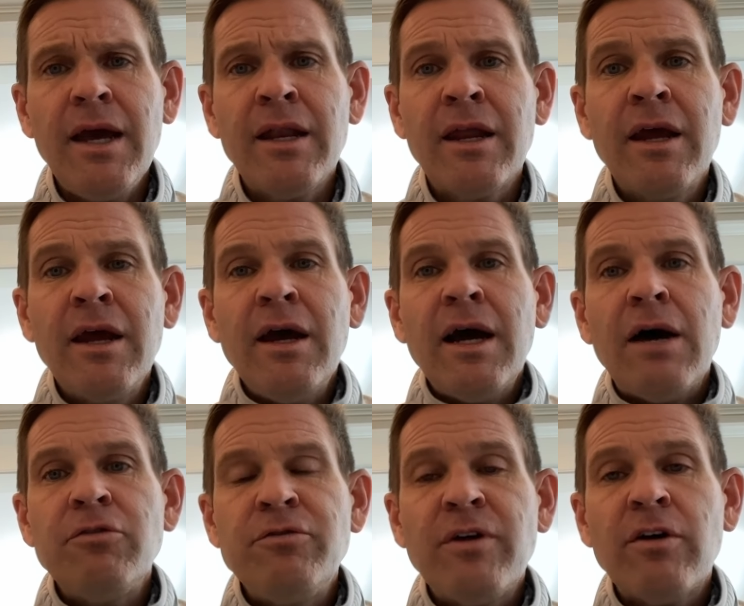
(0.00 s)
And
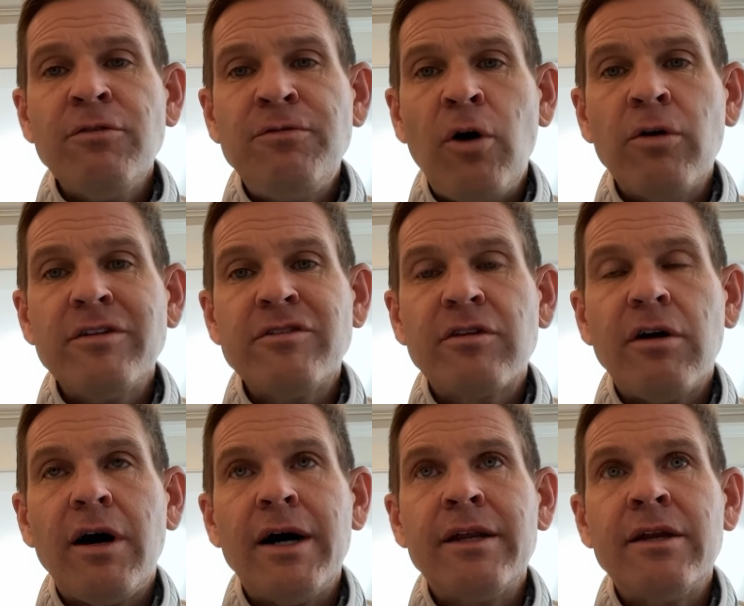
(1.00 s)
I was very
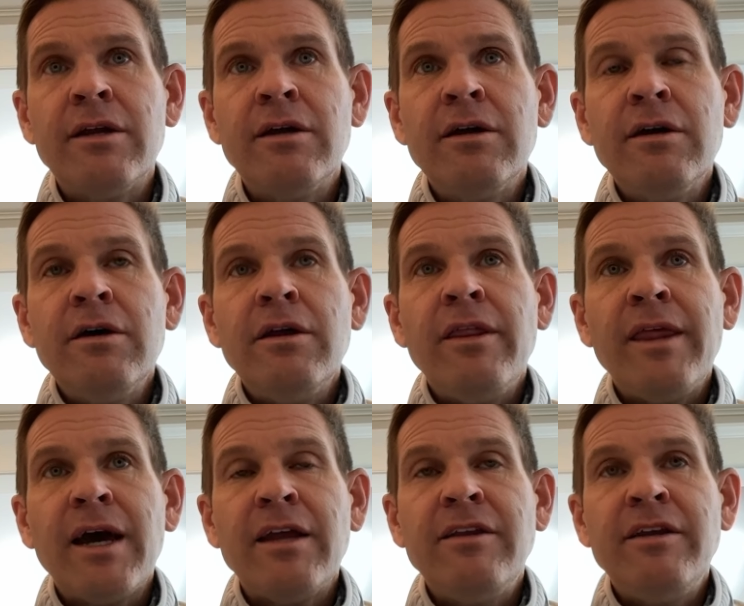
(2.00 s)
focused on
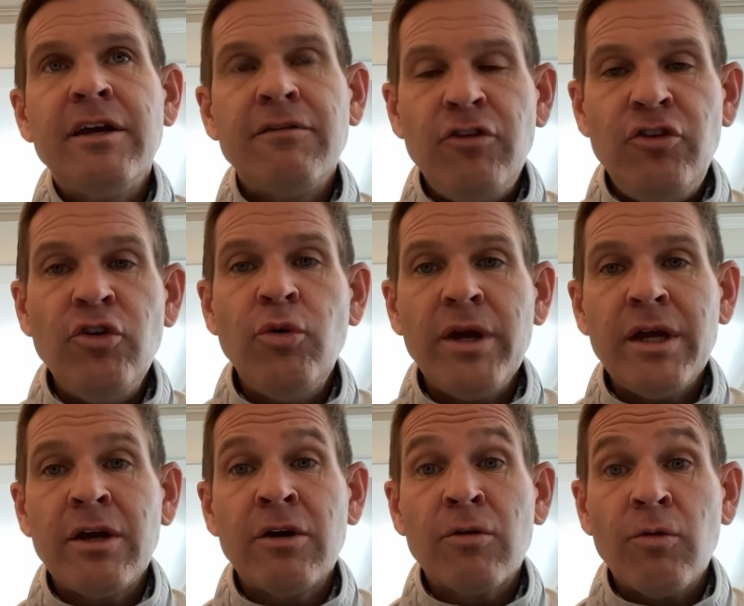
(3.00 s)
the idea of
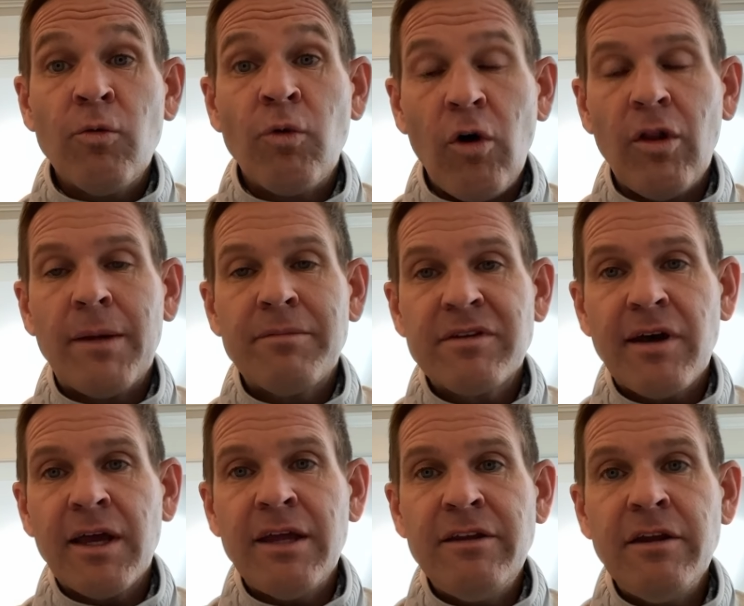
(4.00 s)
doing roll-ups.
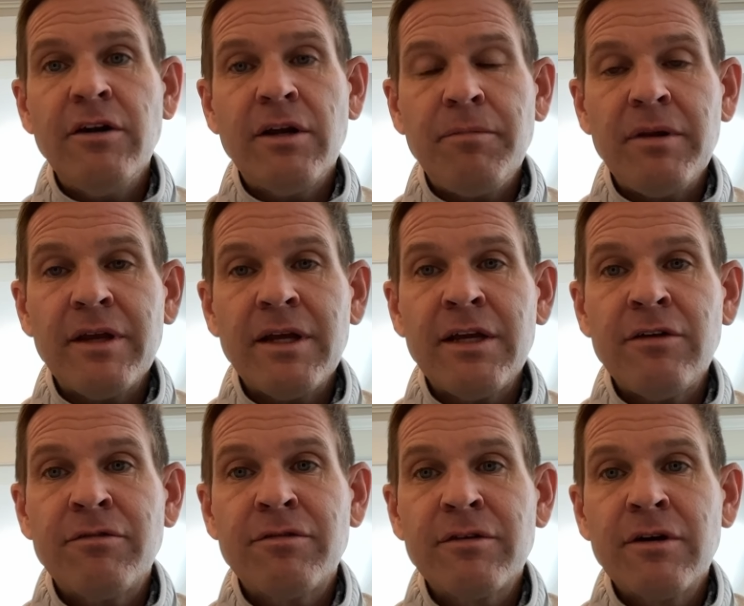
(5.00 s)
I continue to
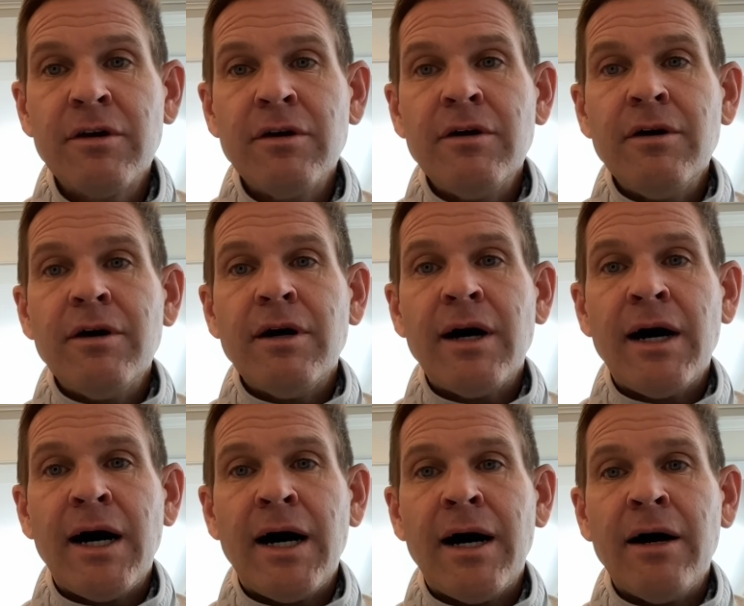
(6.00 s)
believe
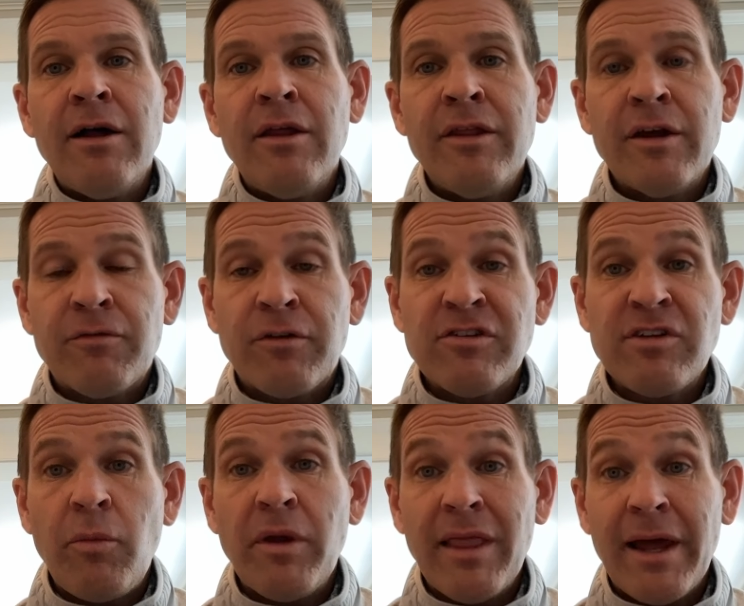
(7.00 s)
that for
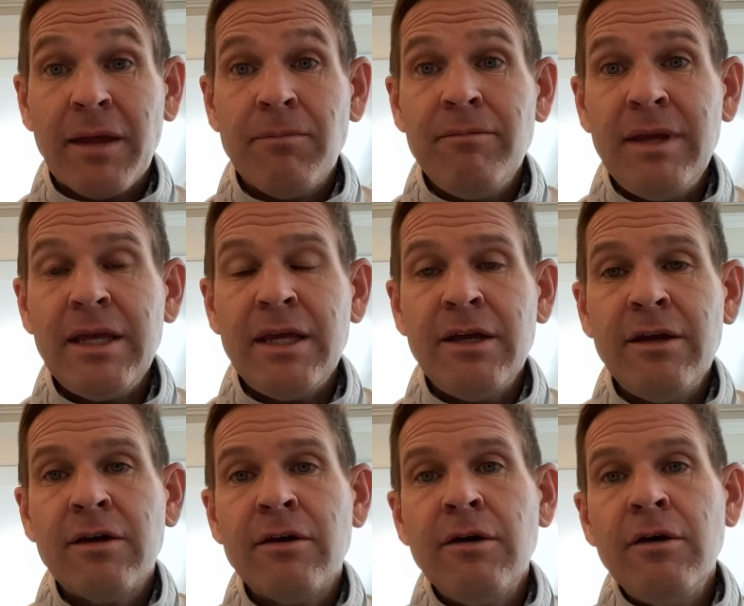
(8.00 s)
someone like
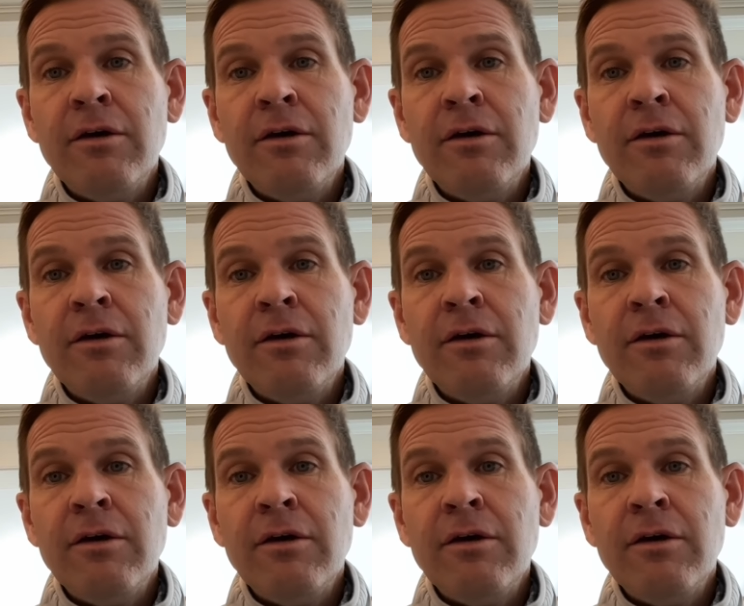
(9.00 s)
me,